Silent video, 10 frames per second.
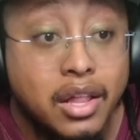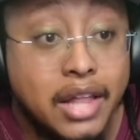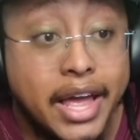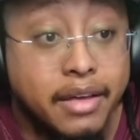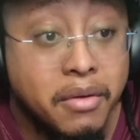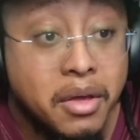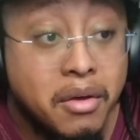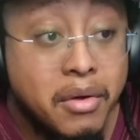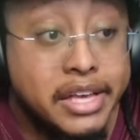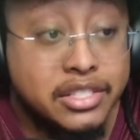Like,
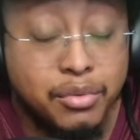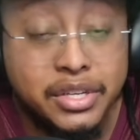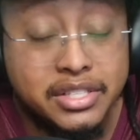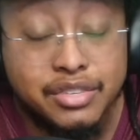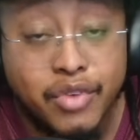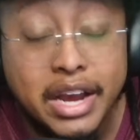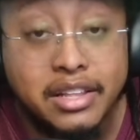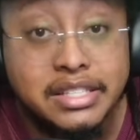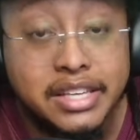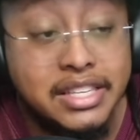as soon as this
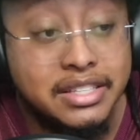regular season